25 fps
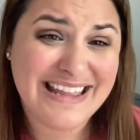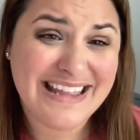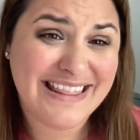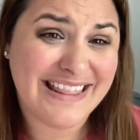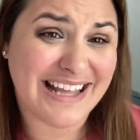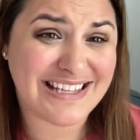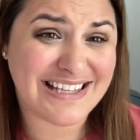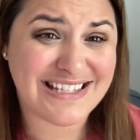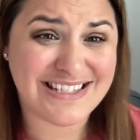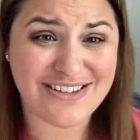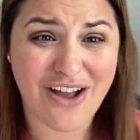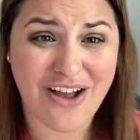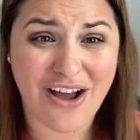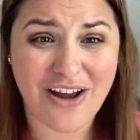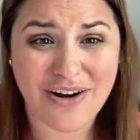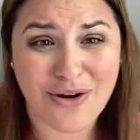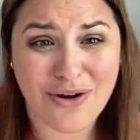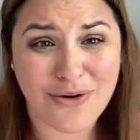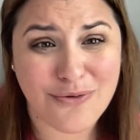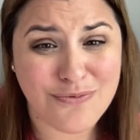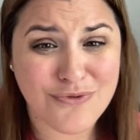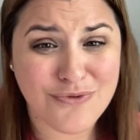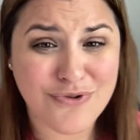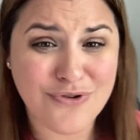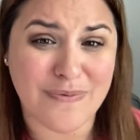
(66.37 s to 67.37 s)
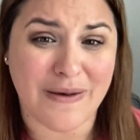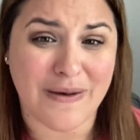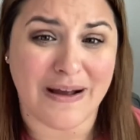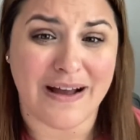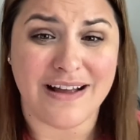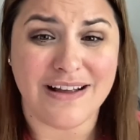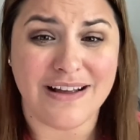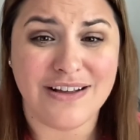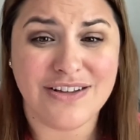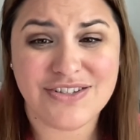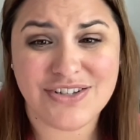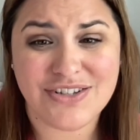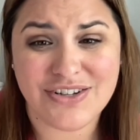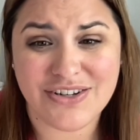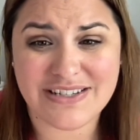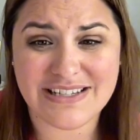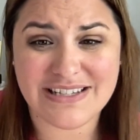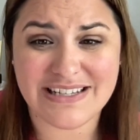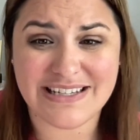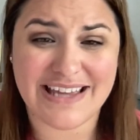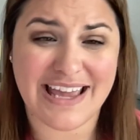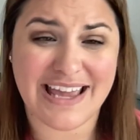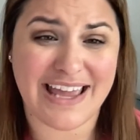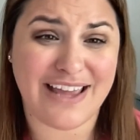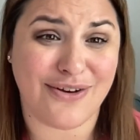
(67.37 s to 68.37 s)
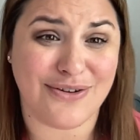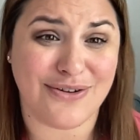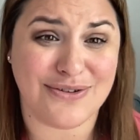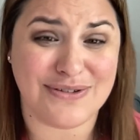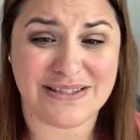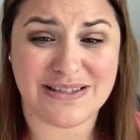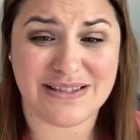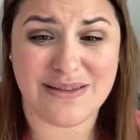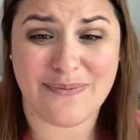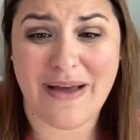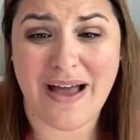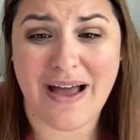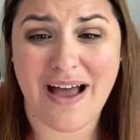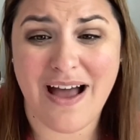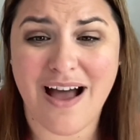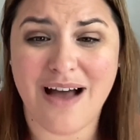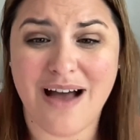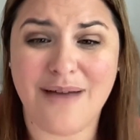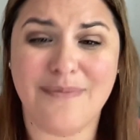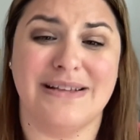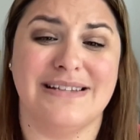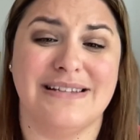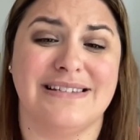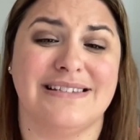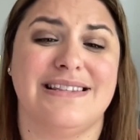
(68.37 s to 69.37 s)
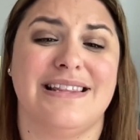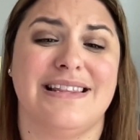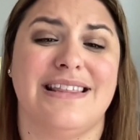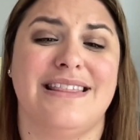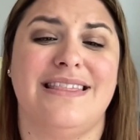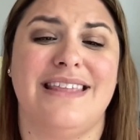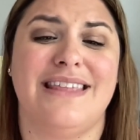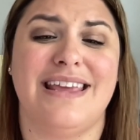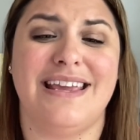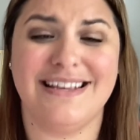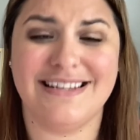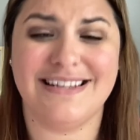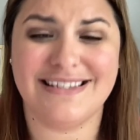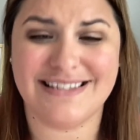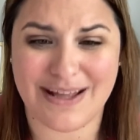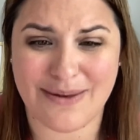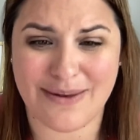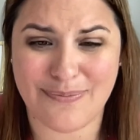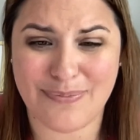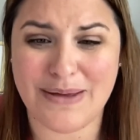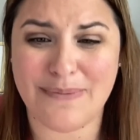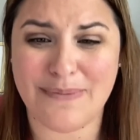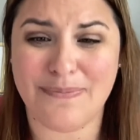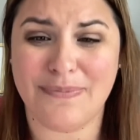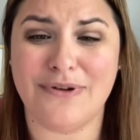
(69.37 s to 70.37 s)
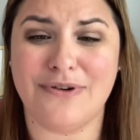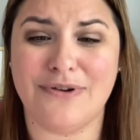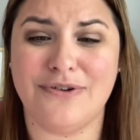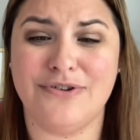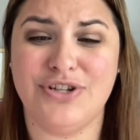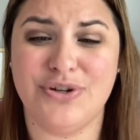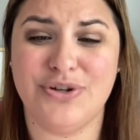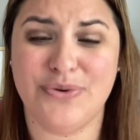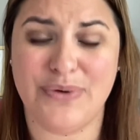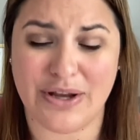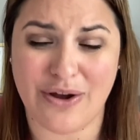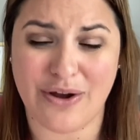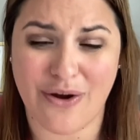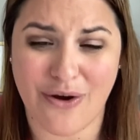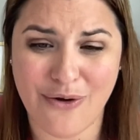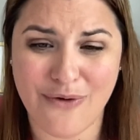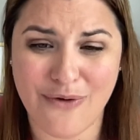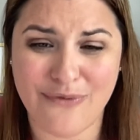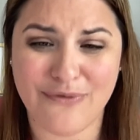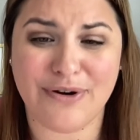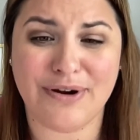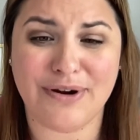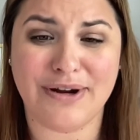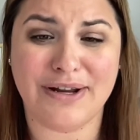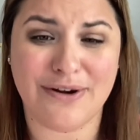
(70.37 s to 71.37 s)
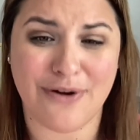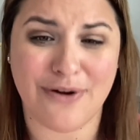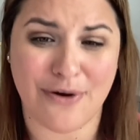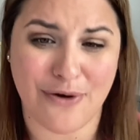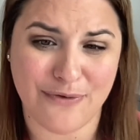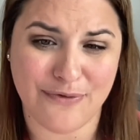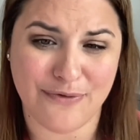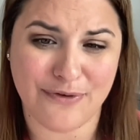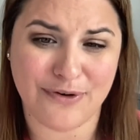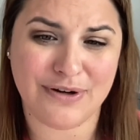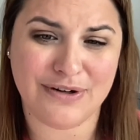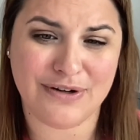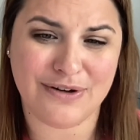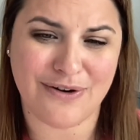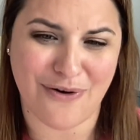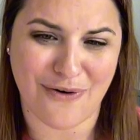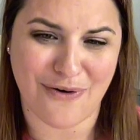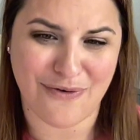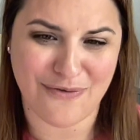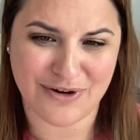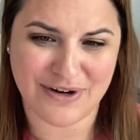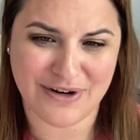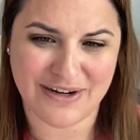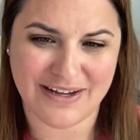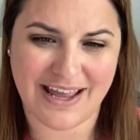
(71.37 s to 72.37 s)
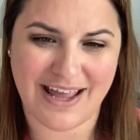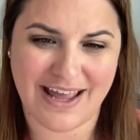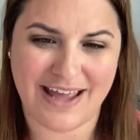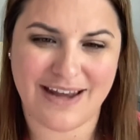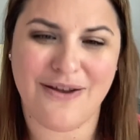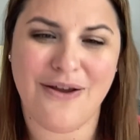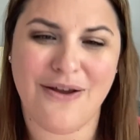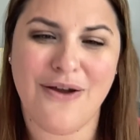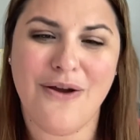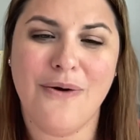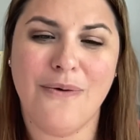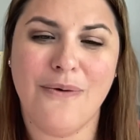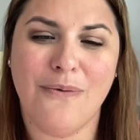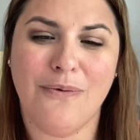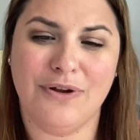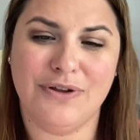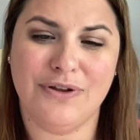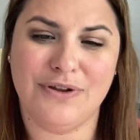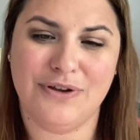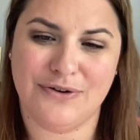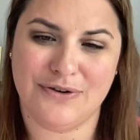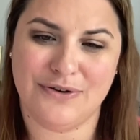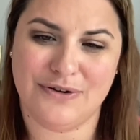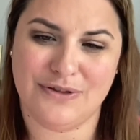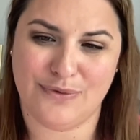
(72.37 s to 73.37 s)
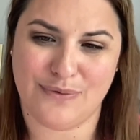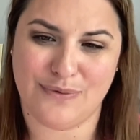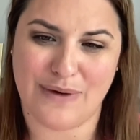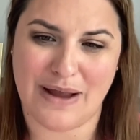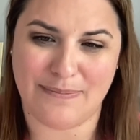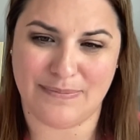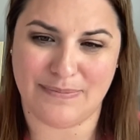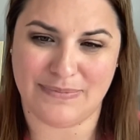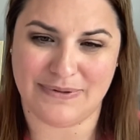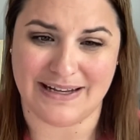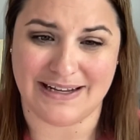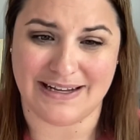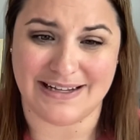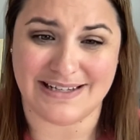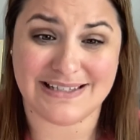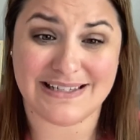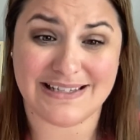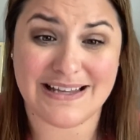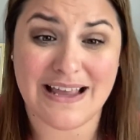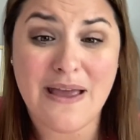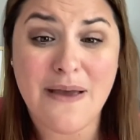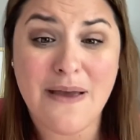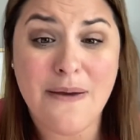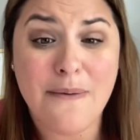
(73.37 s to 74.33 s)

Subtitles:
that's not Aruba, Turks and Caicos, the Bahamas, the things that people are doing over and over and over again, well, you're in the right place.